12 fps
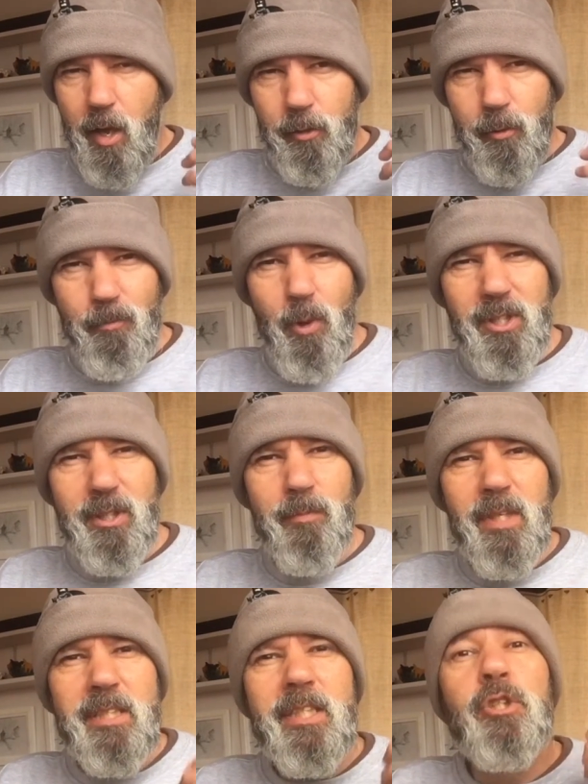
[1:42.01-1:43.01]
The first of
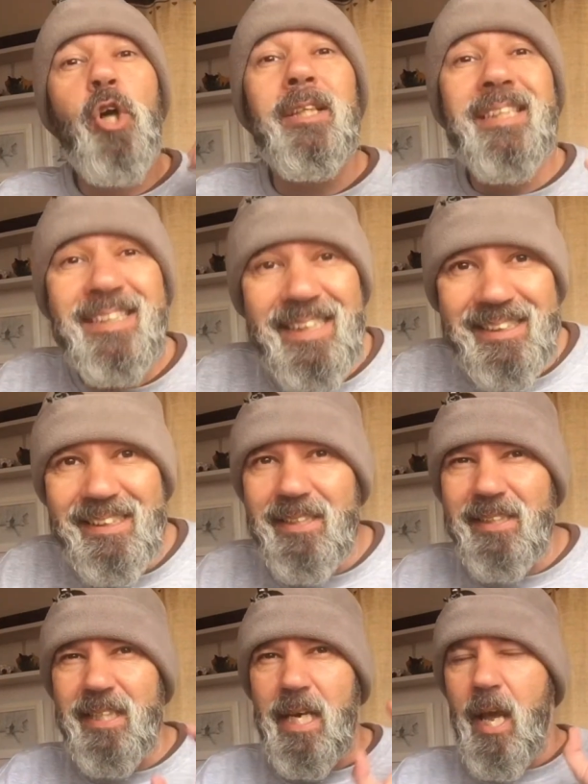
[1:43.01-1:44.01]
these is
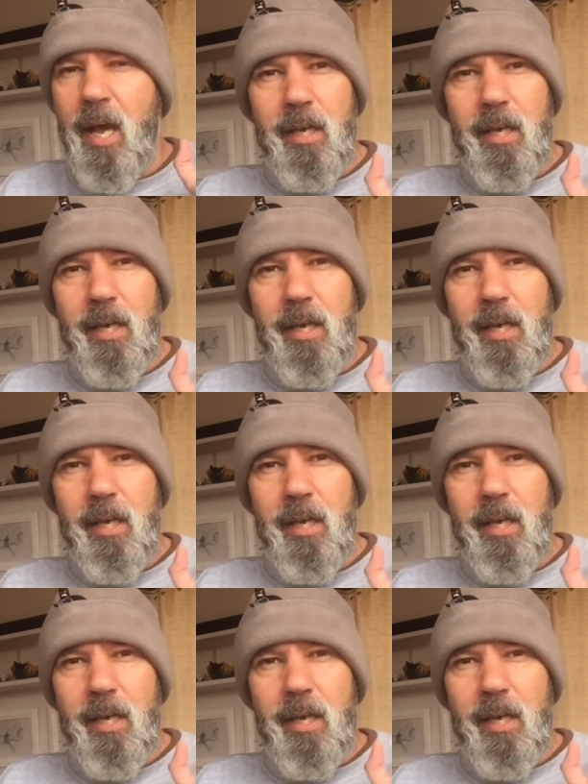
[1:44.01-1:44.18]
consistency.